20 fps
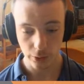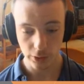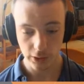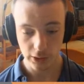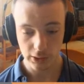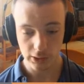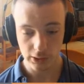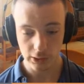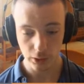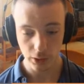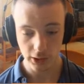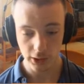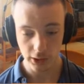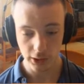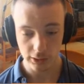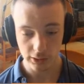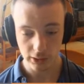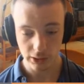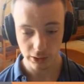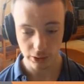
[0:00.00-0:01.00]
Or you can do like
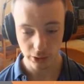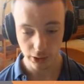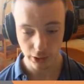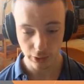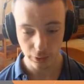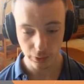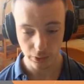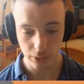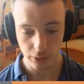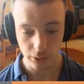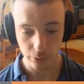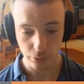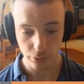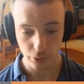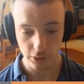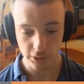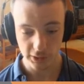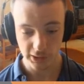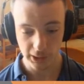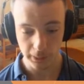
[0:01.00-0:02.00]
a noun and a verb.
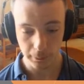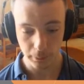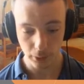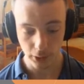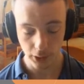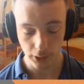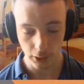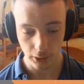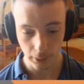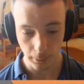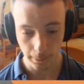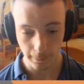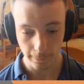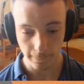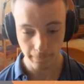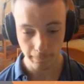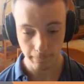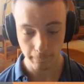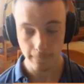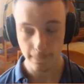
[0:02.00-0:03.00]
For example,
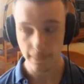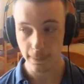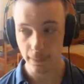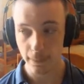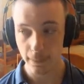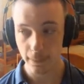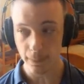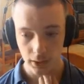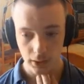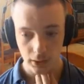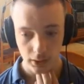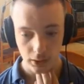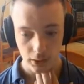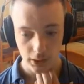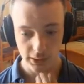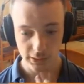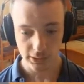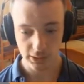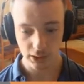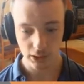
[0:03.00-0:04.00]

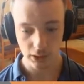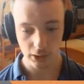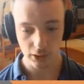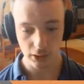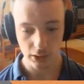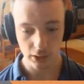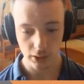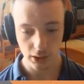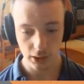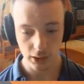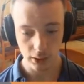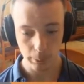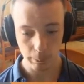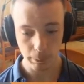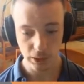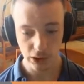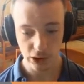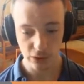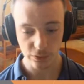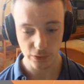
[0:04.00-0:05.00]
let's see, the
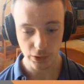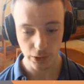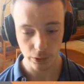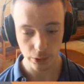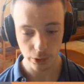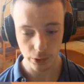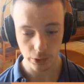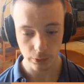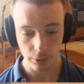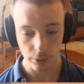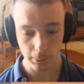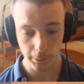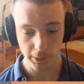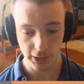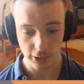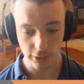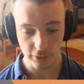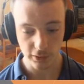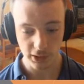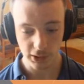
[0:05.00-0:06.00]
page router
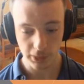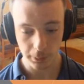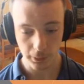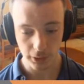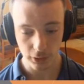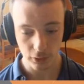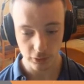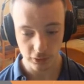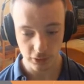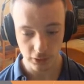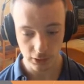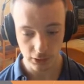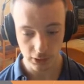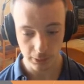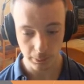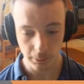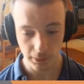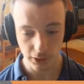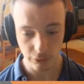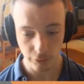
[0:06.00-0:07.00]
manages
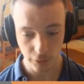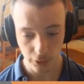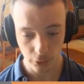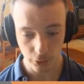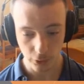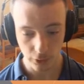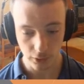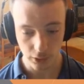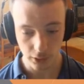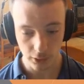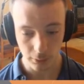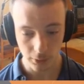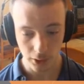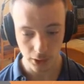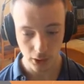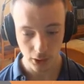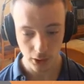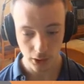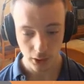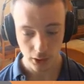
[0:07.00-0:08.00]
pages by routing them.
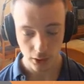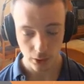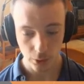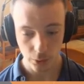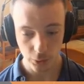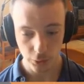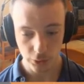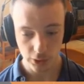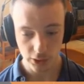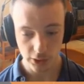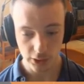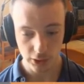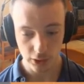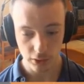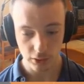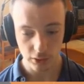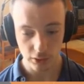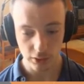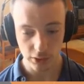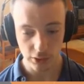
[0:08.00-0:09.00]
Or you
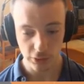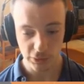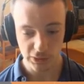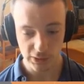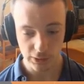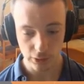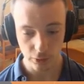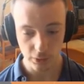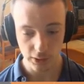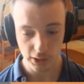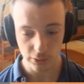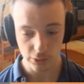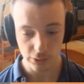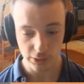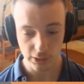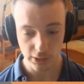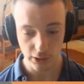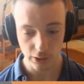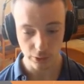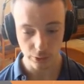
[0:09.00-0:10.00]
can use two nouns
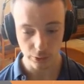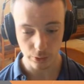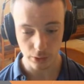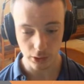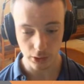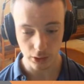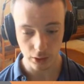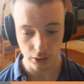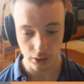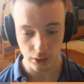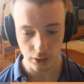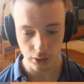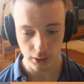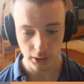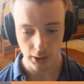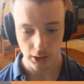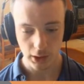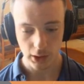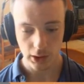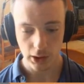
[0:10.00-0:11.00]
together to
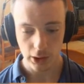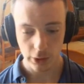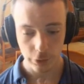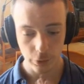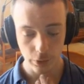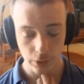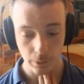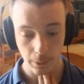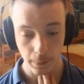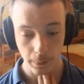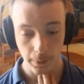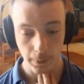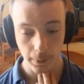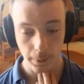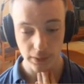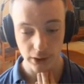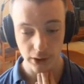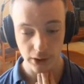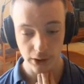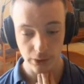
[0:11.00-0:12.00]

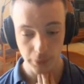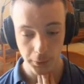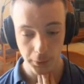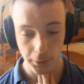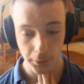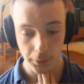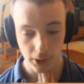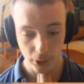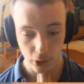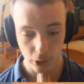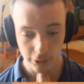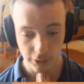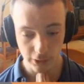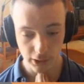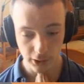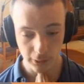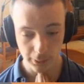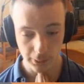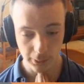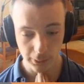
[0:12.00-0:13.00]
form your component
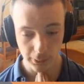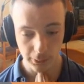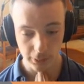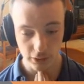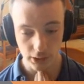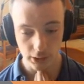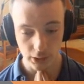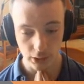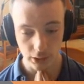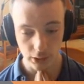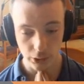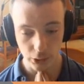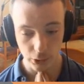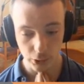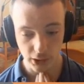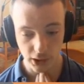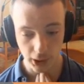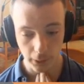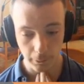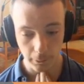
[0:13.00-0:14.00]
name, such as the
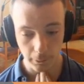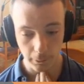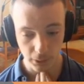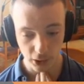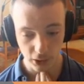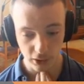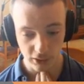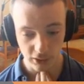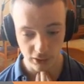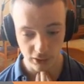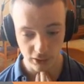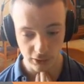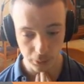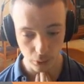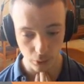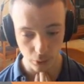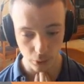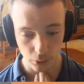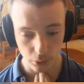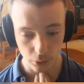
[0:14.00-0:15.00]
Kirigami page
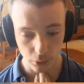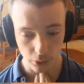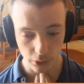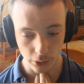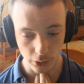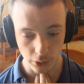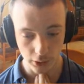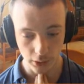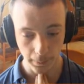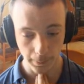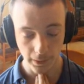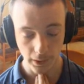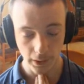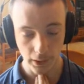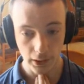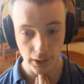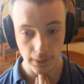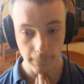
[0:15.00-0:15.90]
pool or the